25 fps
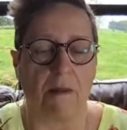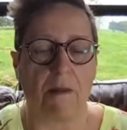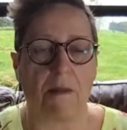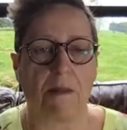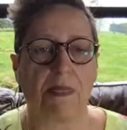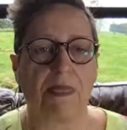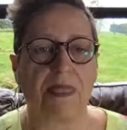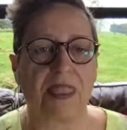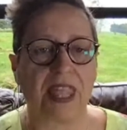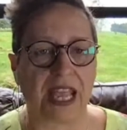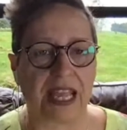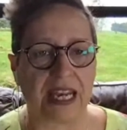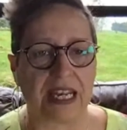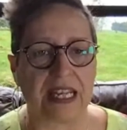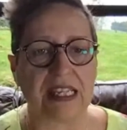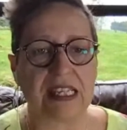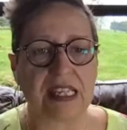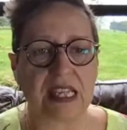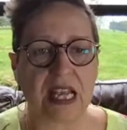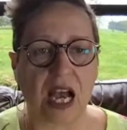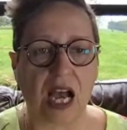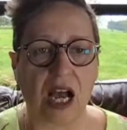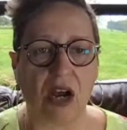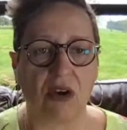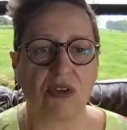That is
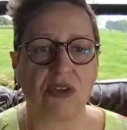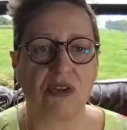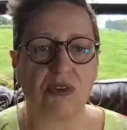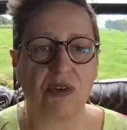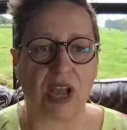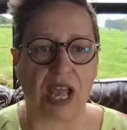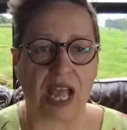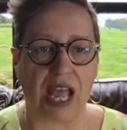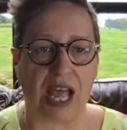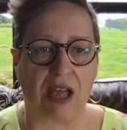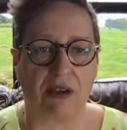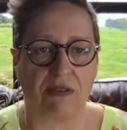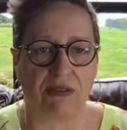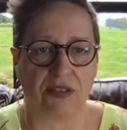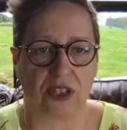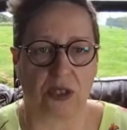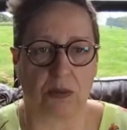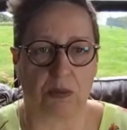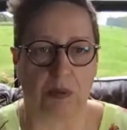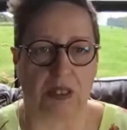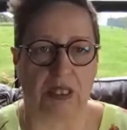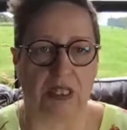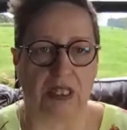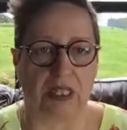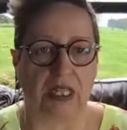how you have to
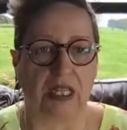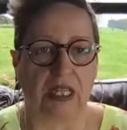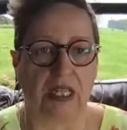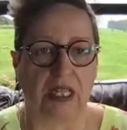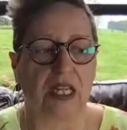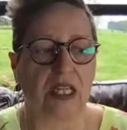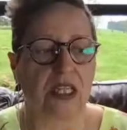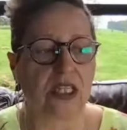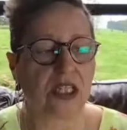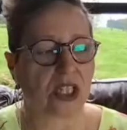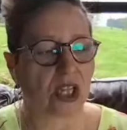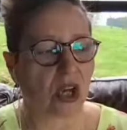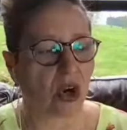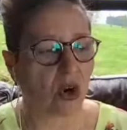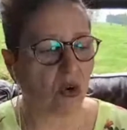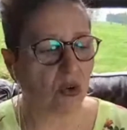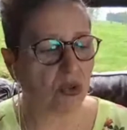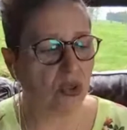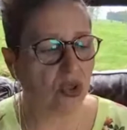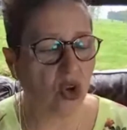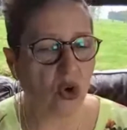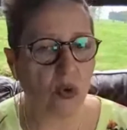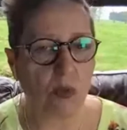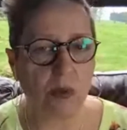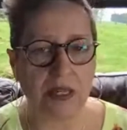be. So
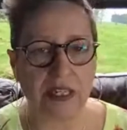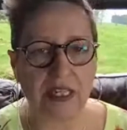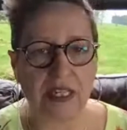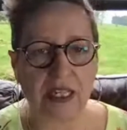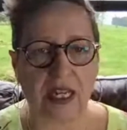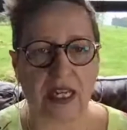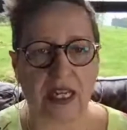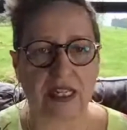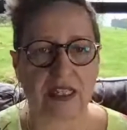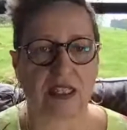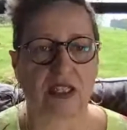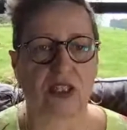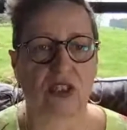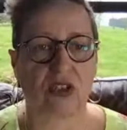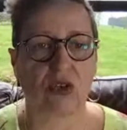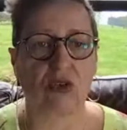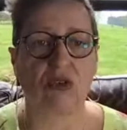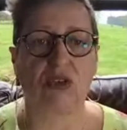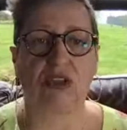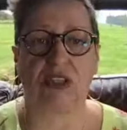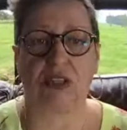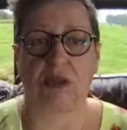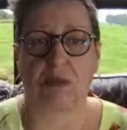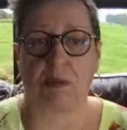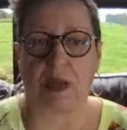nobody likes a
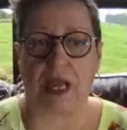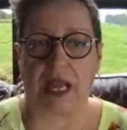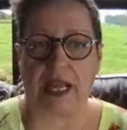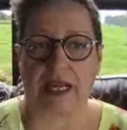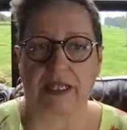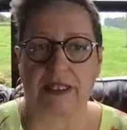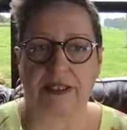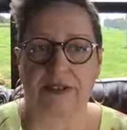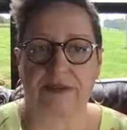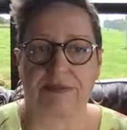door in the back.